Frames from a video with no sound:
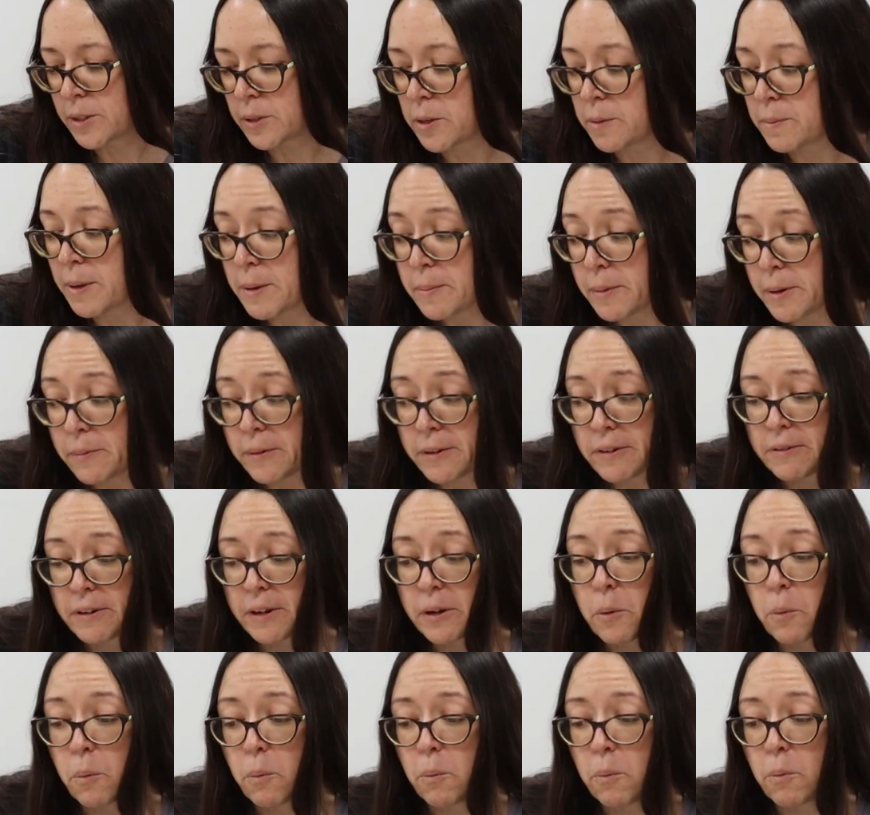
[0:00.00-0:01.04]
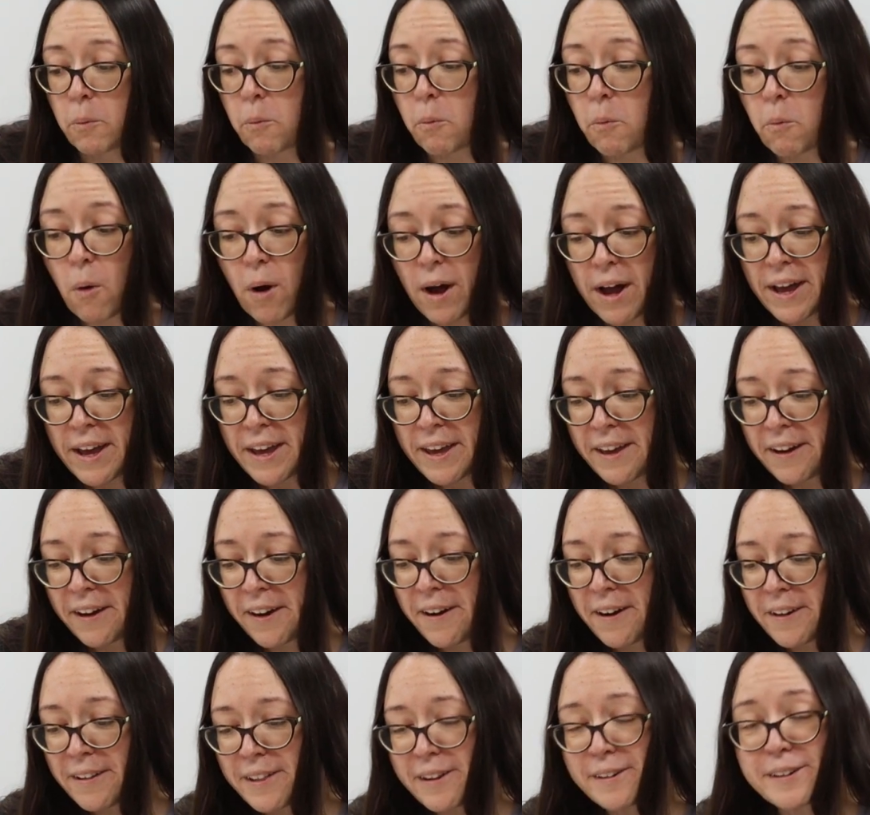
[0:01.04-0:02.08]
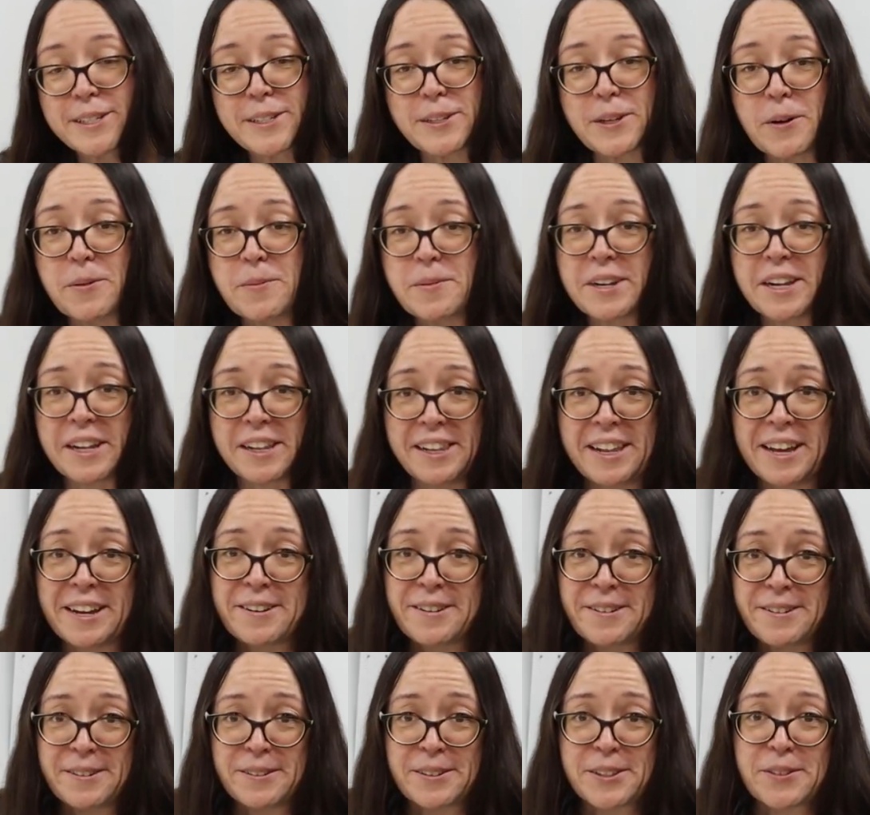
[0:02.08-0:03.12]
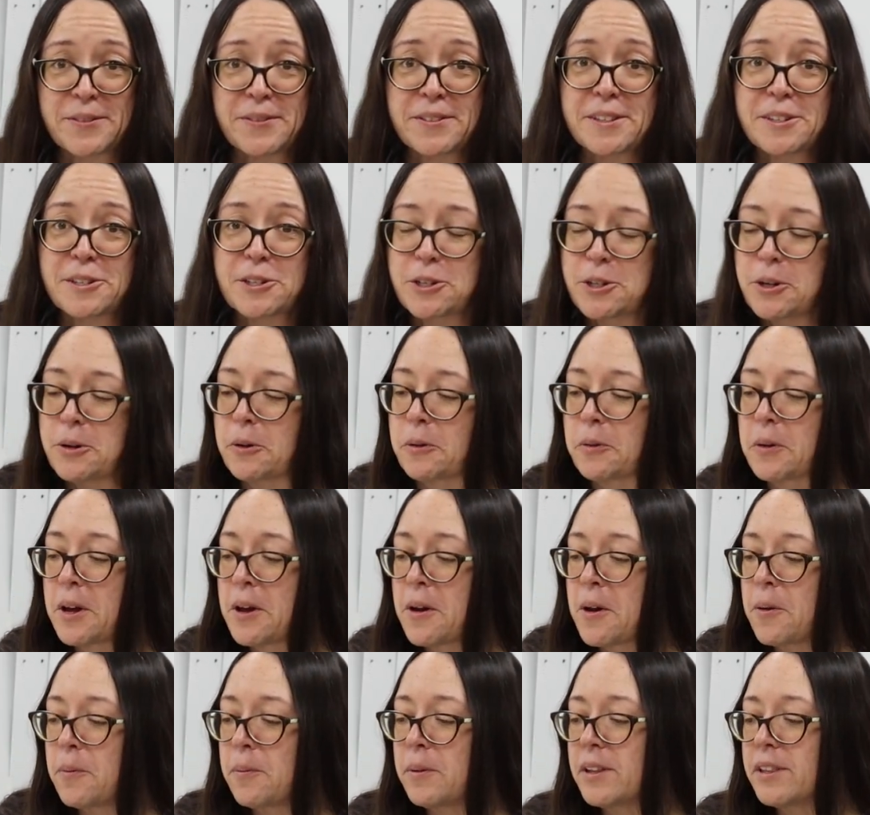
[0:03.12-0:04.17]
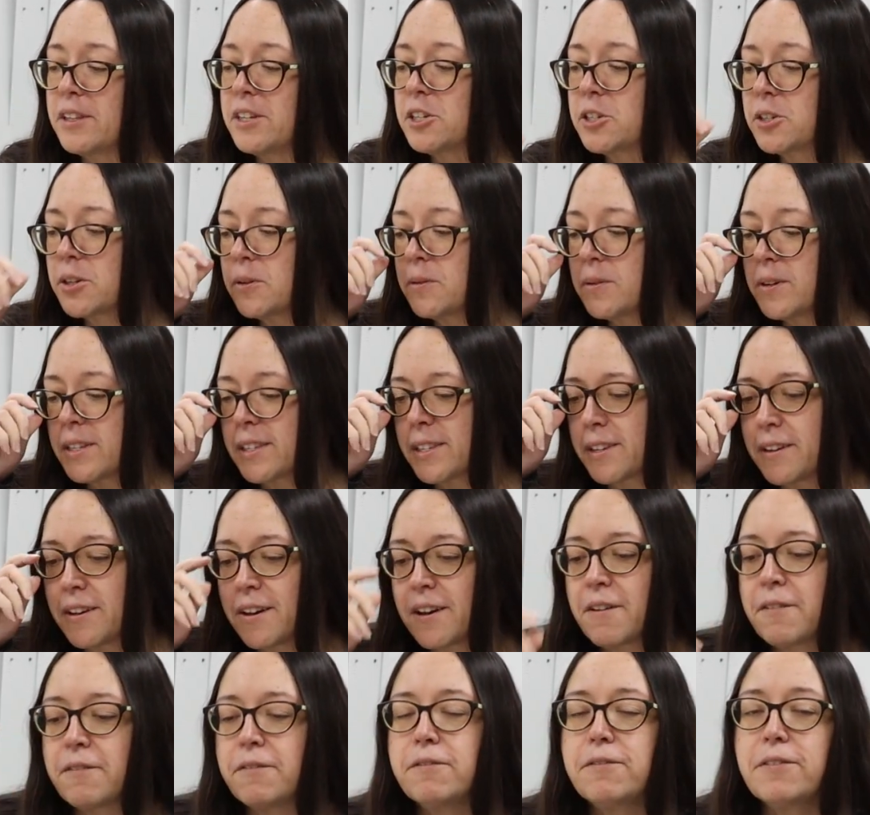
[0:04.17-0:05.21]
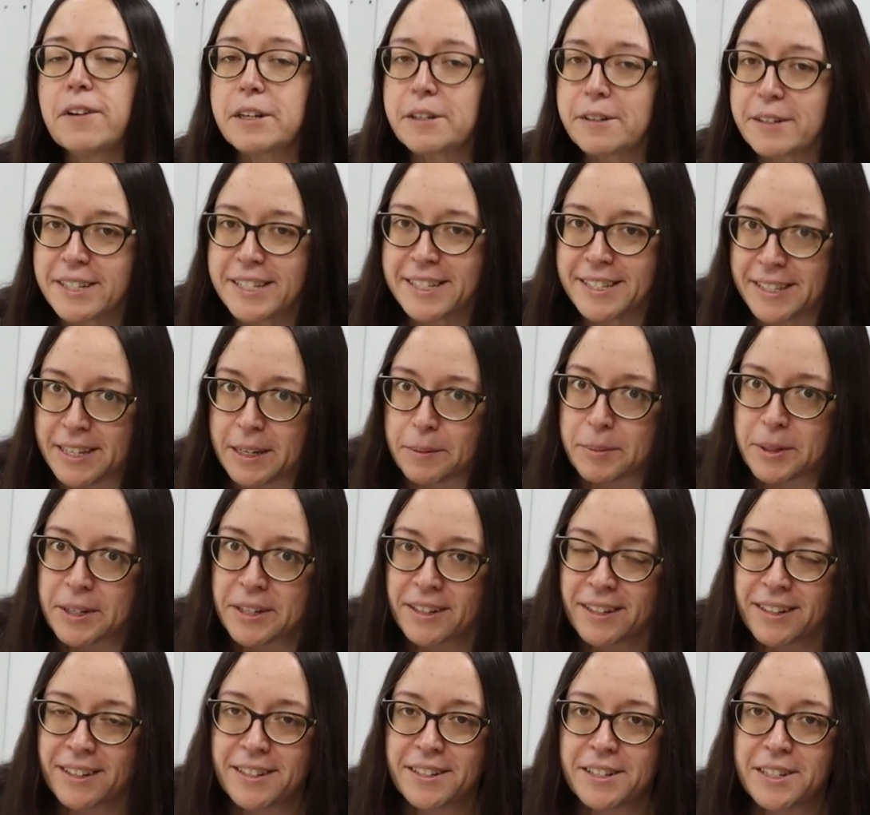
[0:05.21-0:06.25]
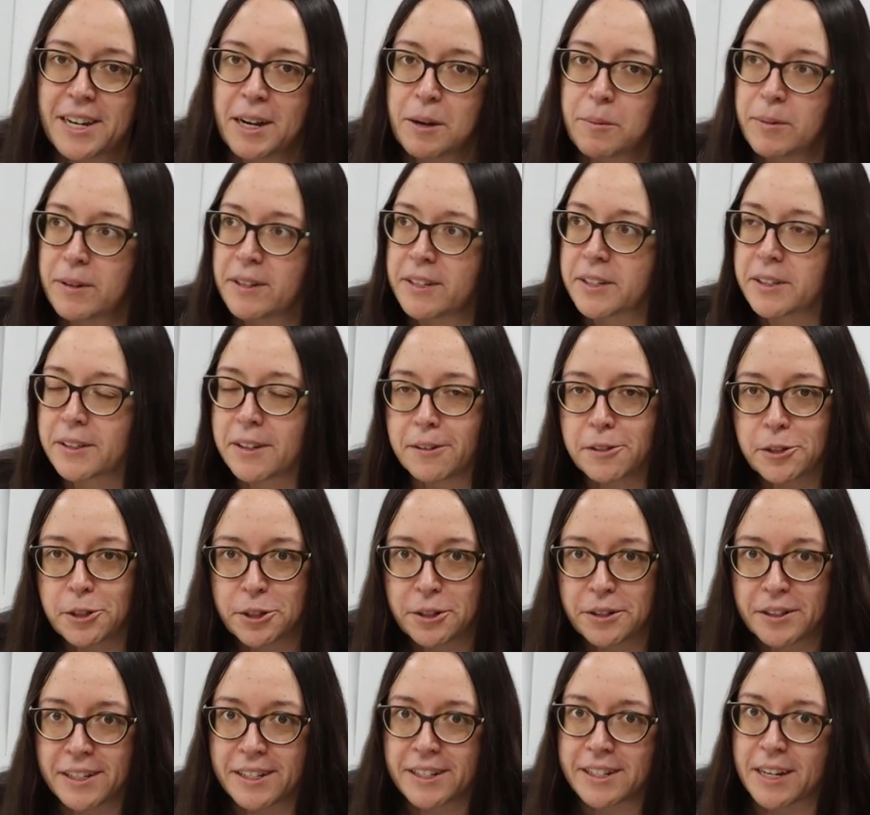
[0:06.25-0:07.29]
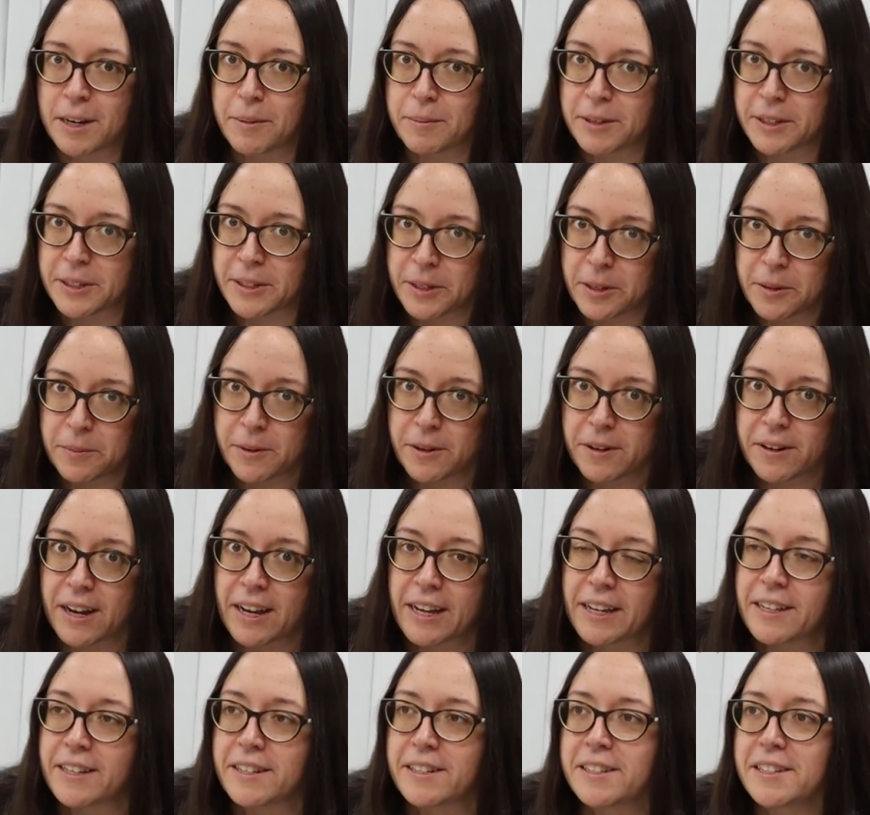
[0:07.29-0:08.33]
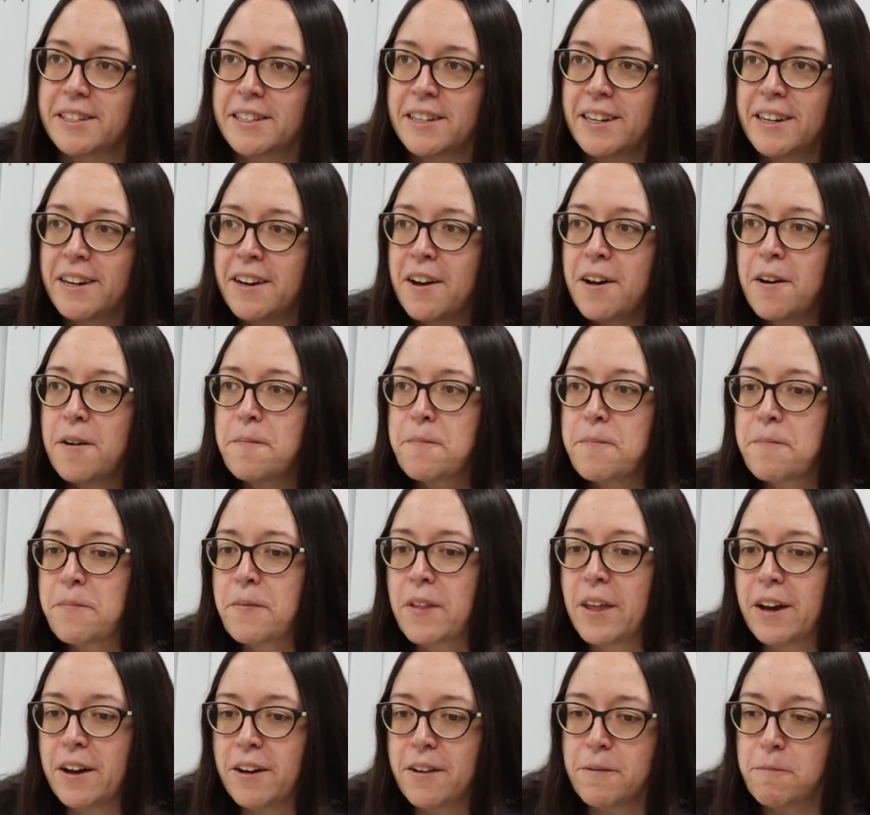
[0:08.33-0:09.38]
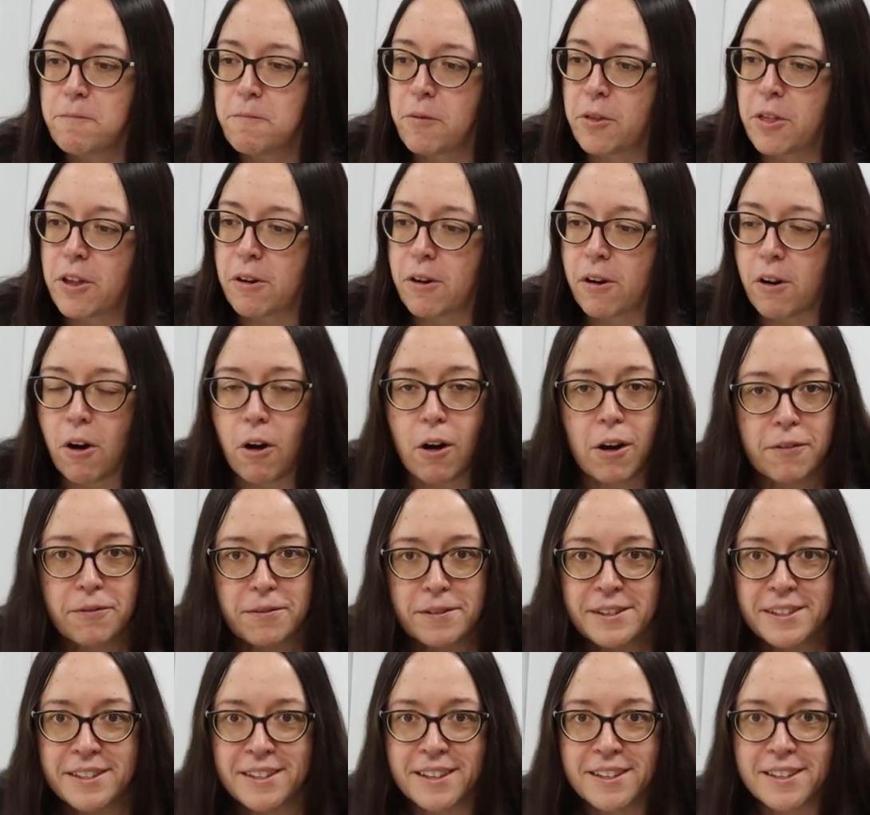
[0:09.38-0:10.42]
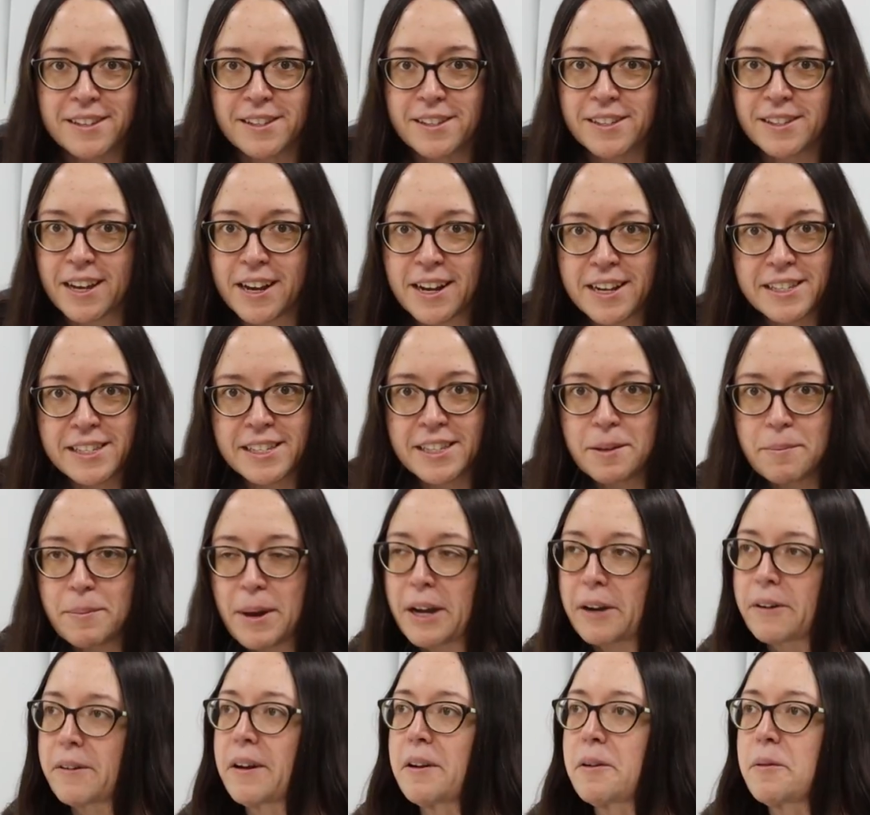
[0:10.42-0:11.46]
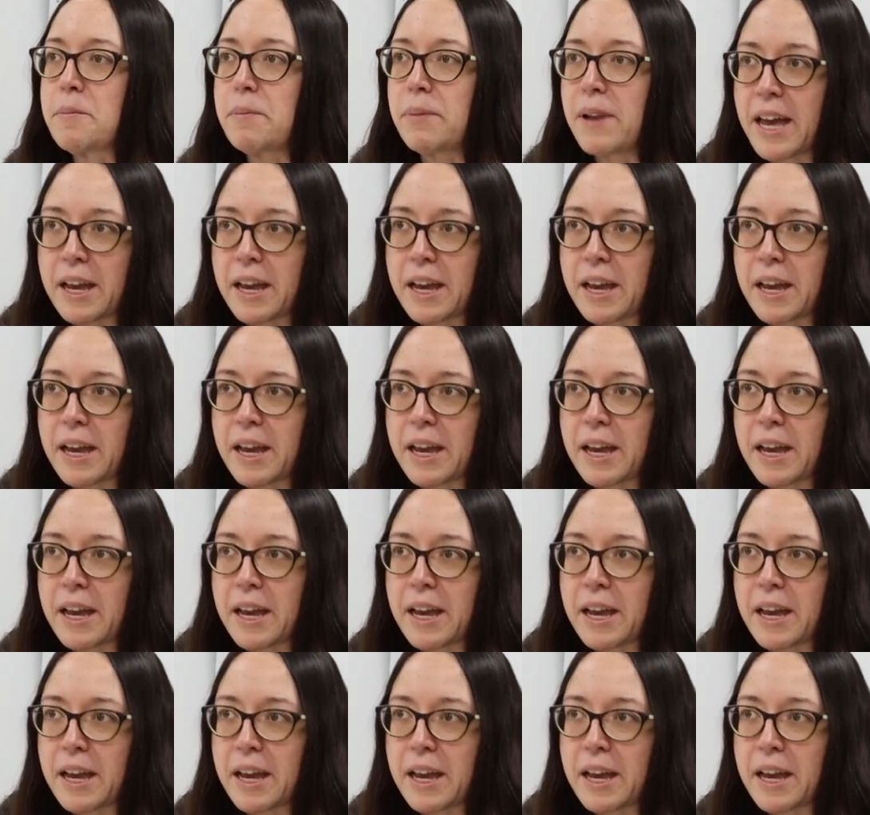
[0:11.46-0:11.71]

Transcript: So you might be wondering, why are there so many liner notes for this show? Well, the show is very steeped in Japanese culture, in Japanese humor, and there are often signs in the background,